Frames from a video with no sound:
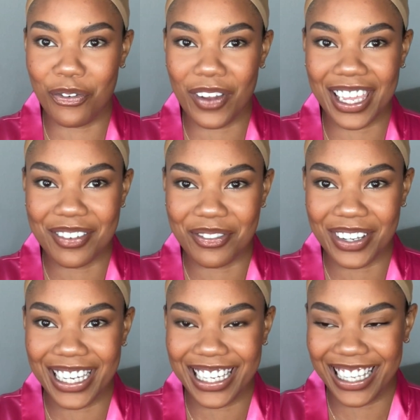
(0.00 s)
fucking
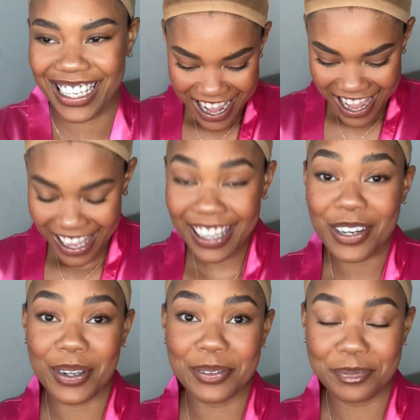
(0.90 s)
funny.
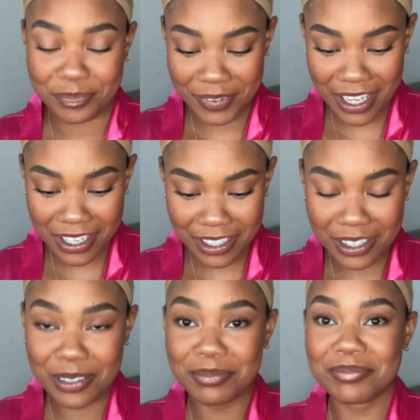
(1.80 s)
Anyway,
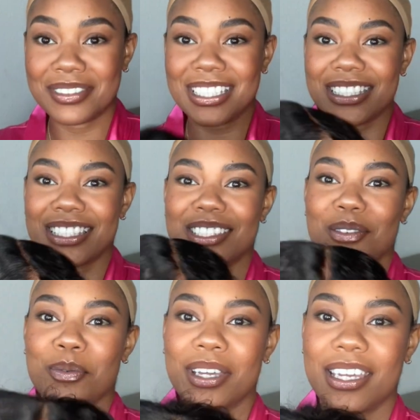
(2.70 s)
um, this is
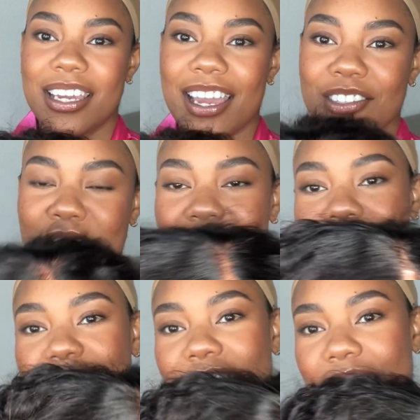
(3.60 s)
the wig. As you can
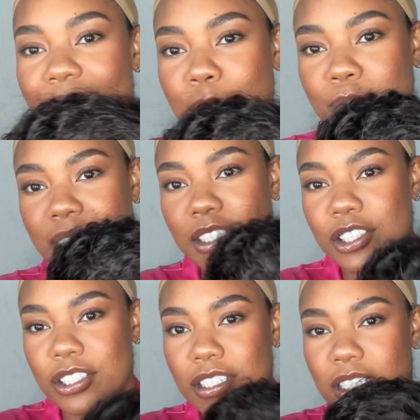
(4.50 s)
see, I
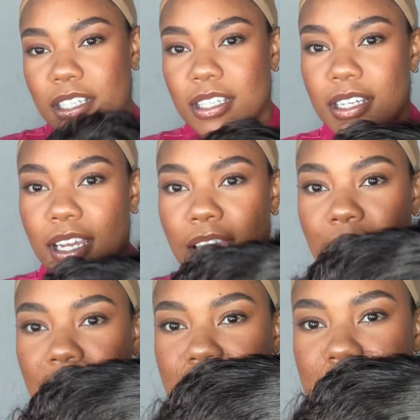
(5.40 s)
bleached
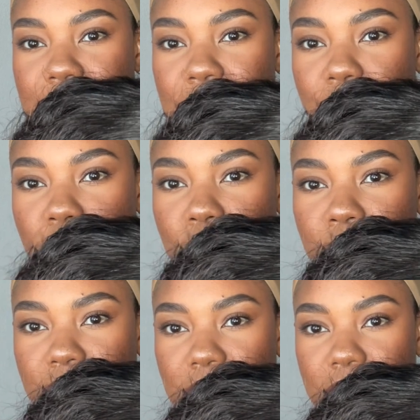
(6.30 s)
the
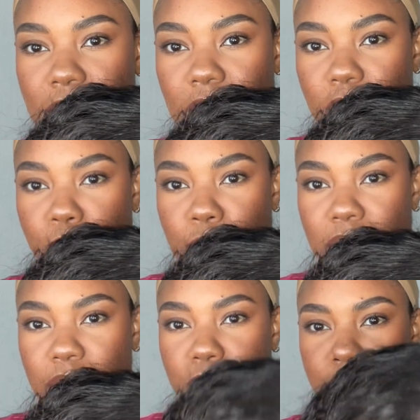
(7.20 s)
knots they look
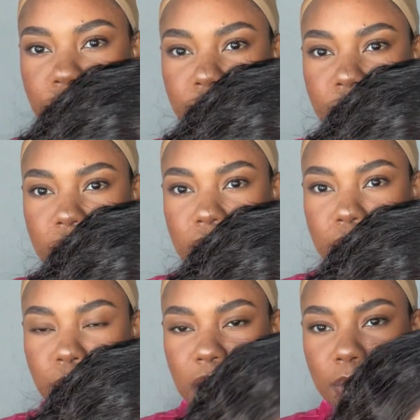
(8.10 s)
really good
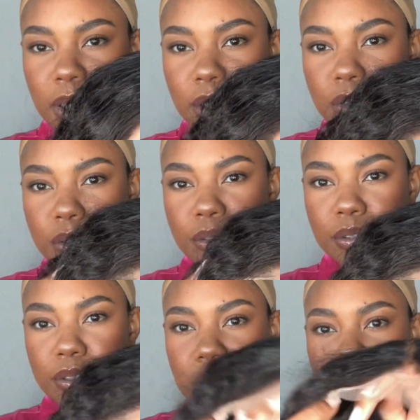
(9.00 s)
really really
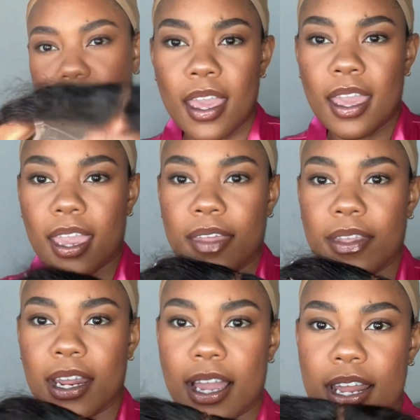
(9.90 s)
good and
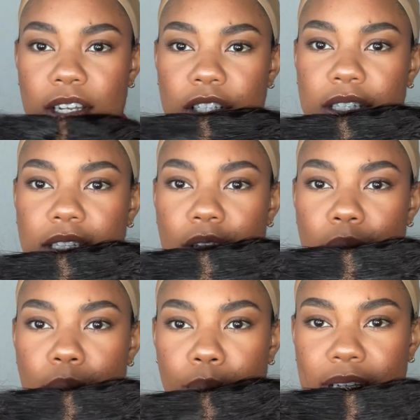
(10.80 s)
then i kind of just
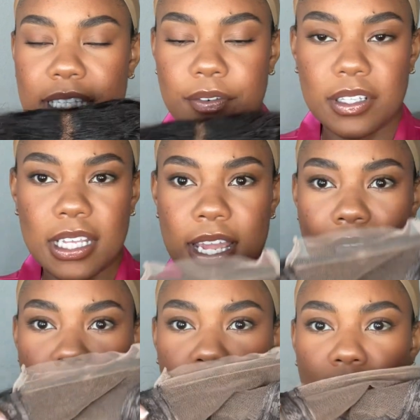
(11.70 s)
pressed everything
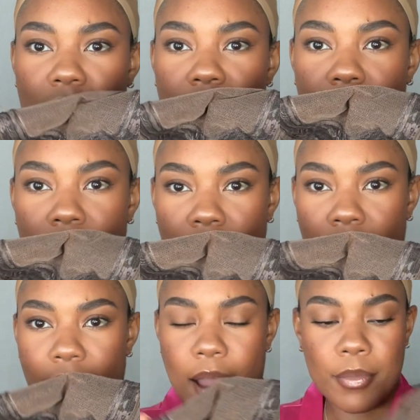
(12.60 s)
out
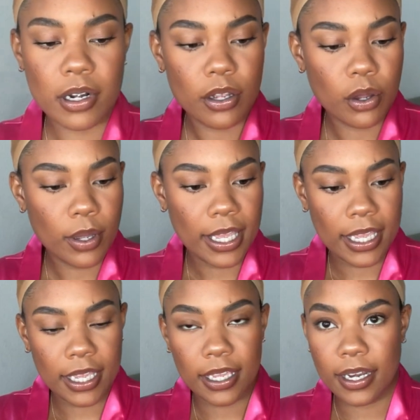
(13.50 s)
i'm gonna go
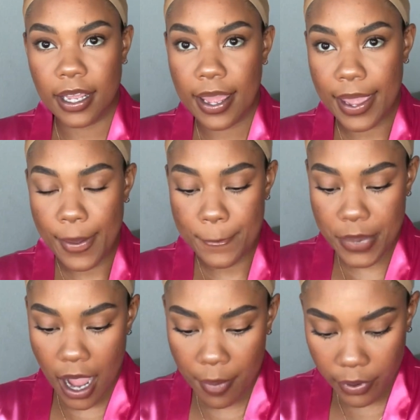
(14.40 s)
ahead and
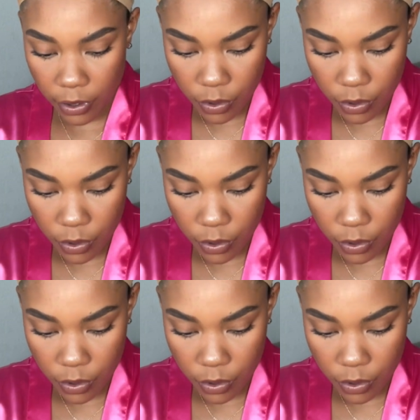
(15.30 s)
pop her